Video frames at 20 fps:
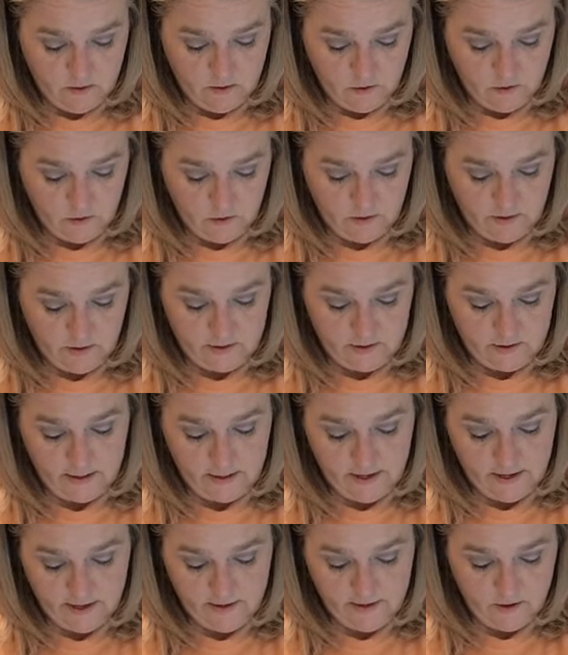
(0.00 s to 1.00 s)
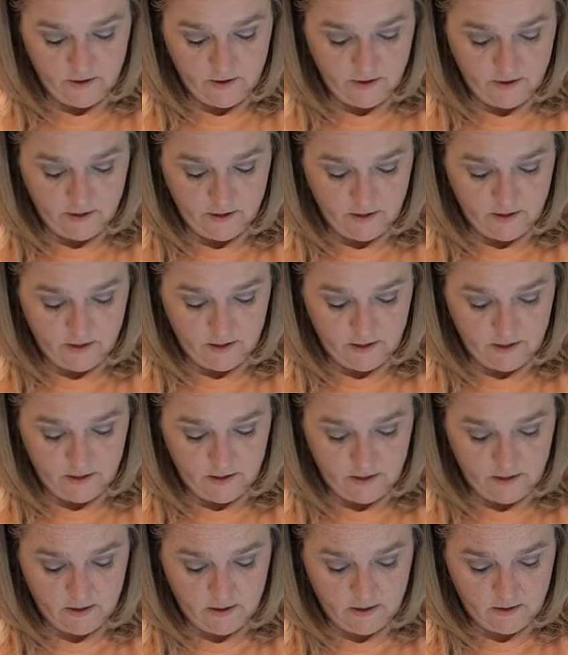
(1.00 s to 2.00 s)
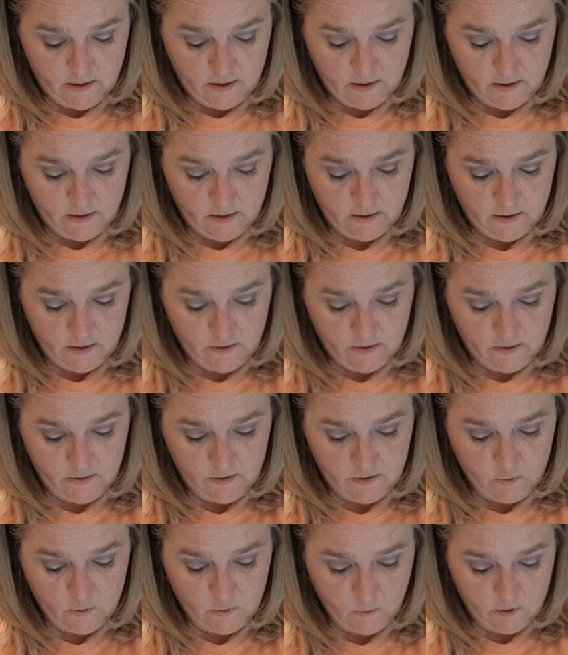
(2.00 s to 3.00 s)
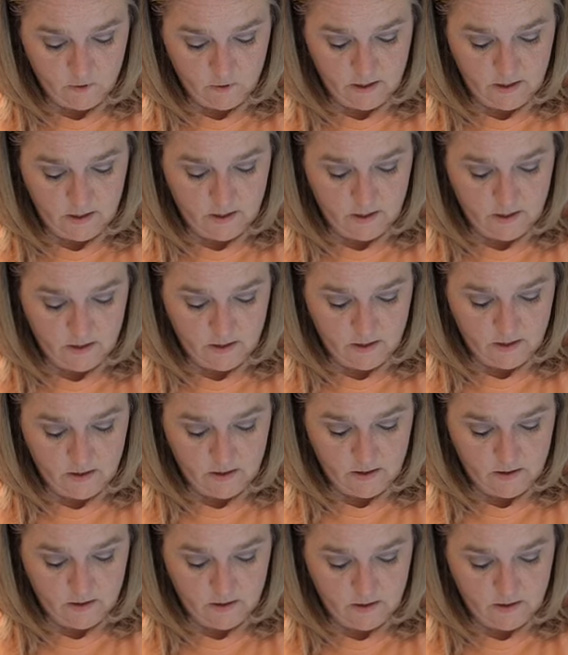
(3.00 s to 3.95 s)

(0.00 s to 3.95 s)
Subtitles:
Just going to tie a knot in it on this one end